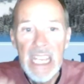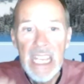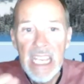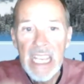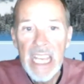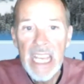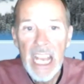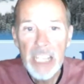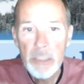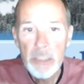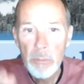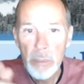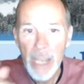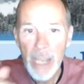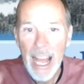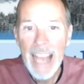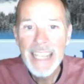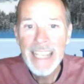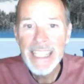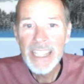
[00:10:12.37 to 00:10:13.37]
he has
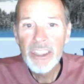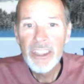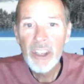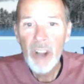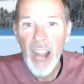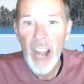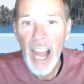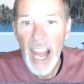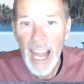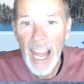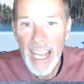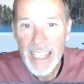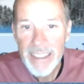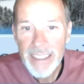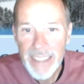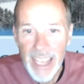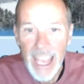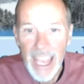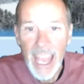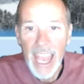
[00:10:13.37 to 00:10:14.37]
blinded their
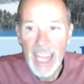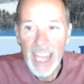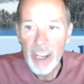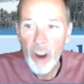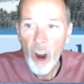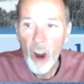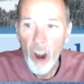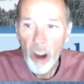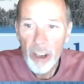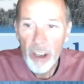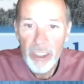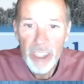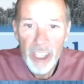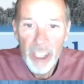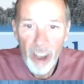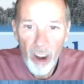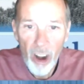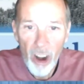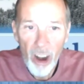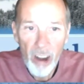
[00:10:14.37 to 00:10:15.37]
eyes and
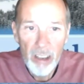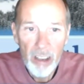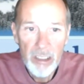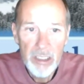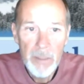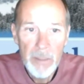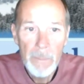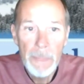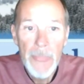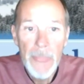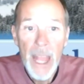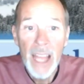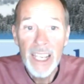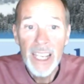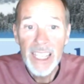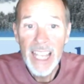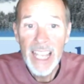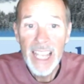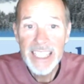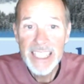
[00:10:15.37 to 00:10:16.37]
hardened their hearts,
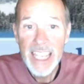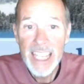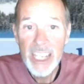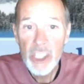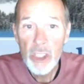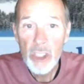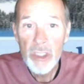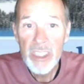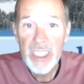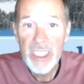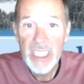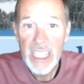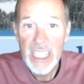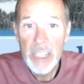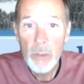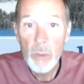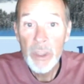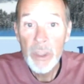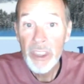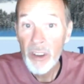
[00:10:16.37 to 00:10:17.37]
lest they should
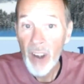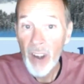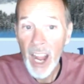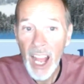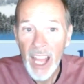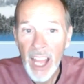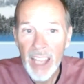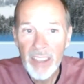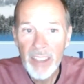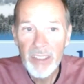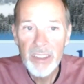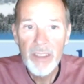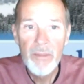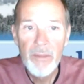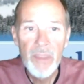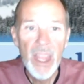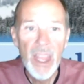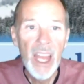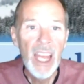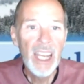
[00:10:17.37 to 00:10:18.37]
see with their eyes,
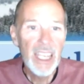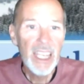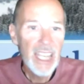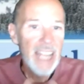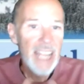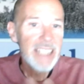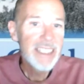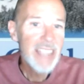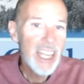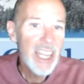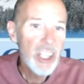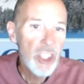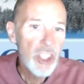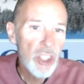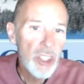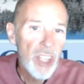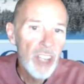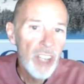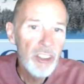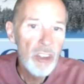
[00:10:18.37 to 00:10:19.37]
lest they
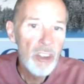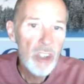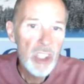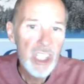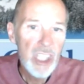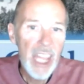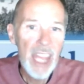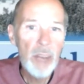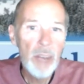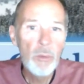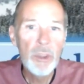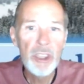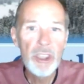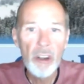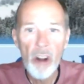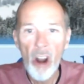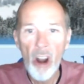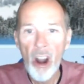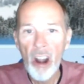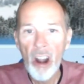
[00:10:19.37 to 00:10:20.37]
should understand with
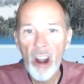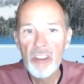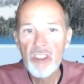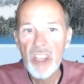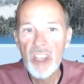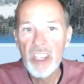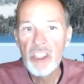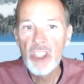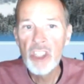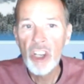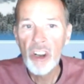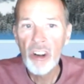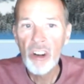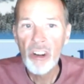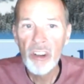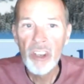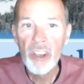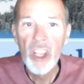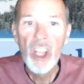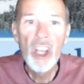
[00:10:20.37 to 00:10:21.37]
their hearts and
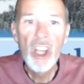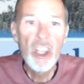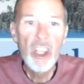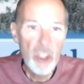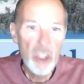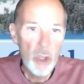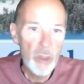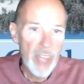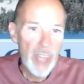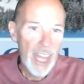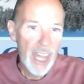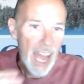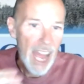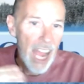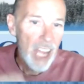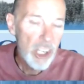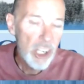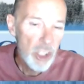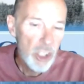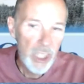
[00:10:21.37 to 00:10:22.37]
turn, so that
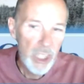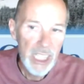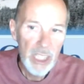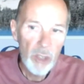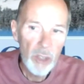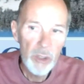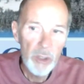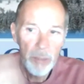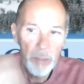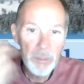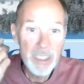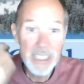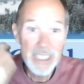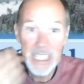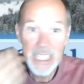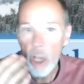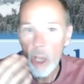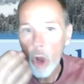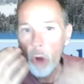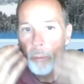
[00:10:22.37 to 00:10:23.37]
I should heal them.
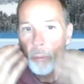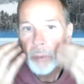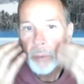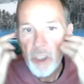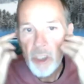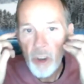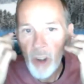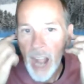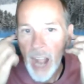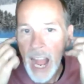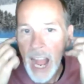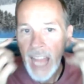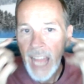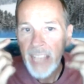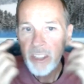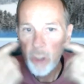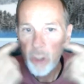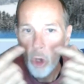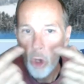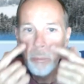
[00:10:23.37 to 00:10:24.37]
See, open your
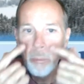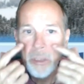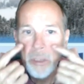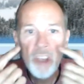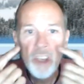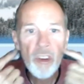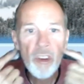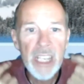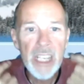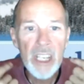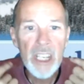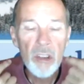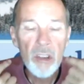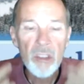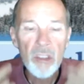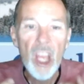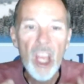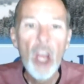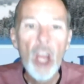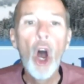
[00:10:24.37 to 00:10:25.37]
eyes, open your
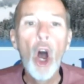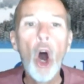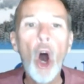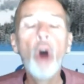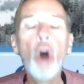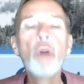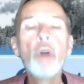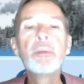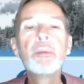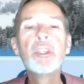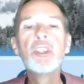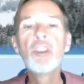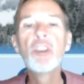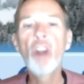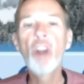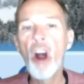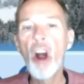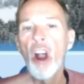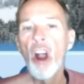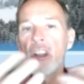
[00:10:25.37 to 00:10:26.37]
ears, open
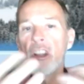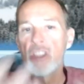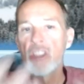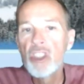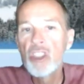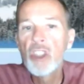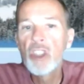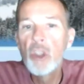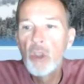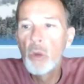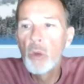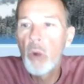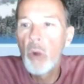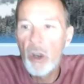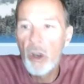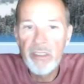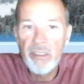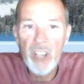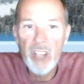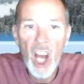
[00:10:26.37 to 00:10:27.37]
your hearts to the
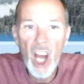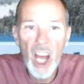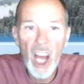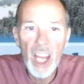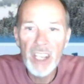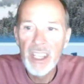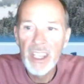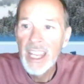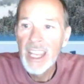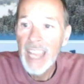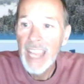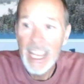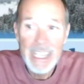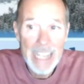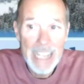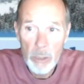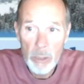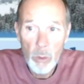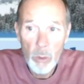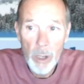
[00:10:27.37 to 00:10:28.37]
word of God.
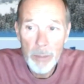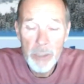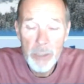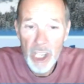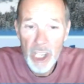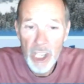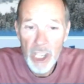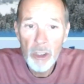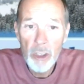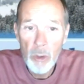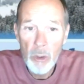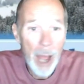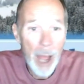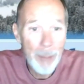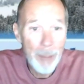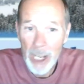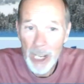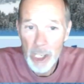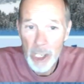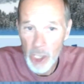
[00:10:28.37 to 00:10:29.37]
And that's what I'm sharing.
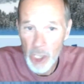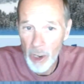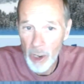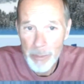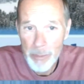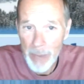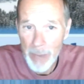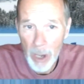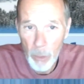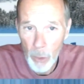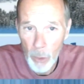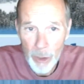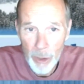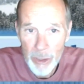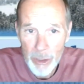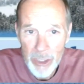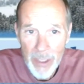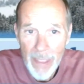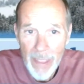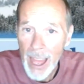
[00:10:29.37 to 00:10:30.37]
I'm not sharing my
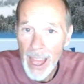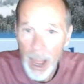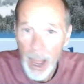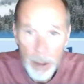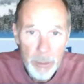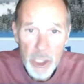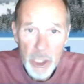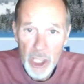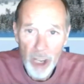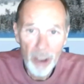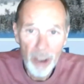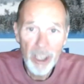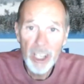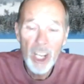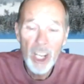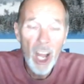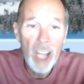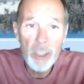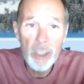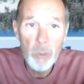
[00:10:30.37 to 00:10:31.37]
words. I'm
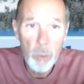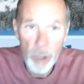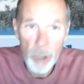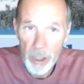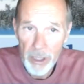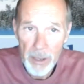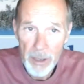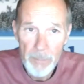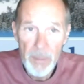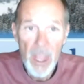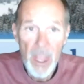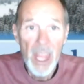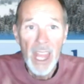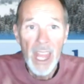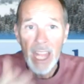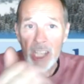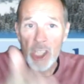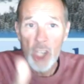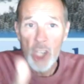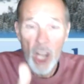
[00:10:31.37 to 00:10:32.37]
sharing God's word.
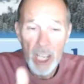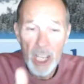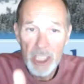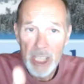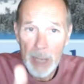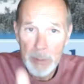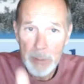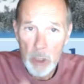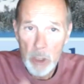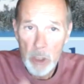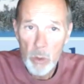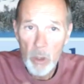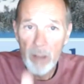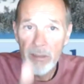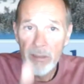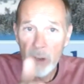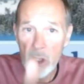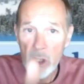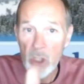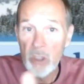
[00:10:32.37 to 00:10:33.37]
In John chapter
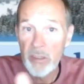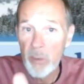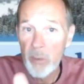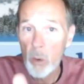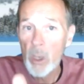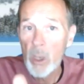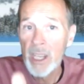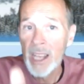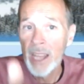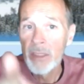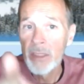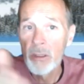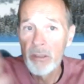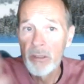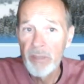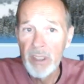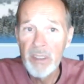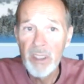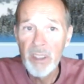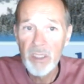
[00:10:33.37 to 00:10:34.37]
12, verses 49
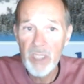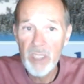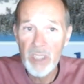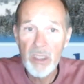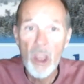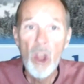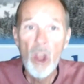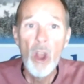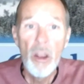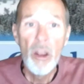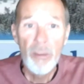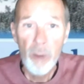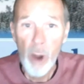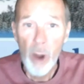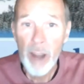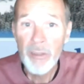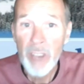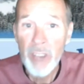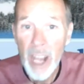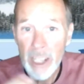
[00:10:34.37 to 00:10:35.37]
through 50, it says,
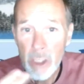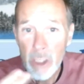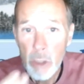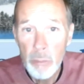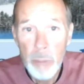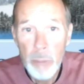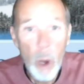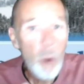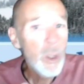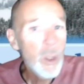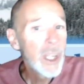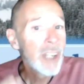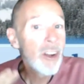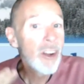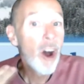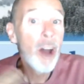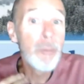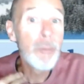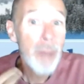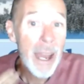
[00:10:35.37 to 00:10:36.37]
for I have not
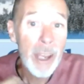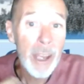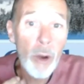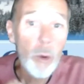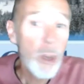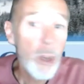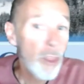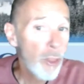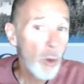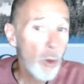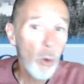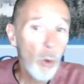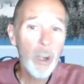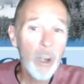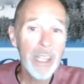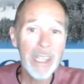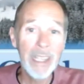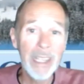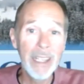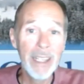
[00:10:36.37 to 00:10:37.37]
spoken on my own
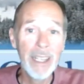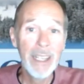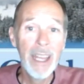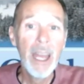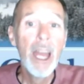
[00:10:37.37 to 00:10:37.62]
authority,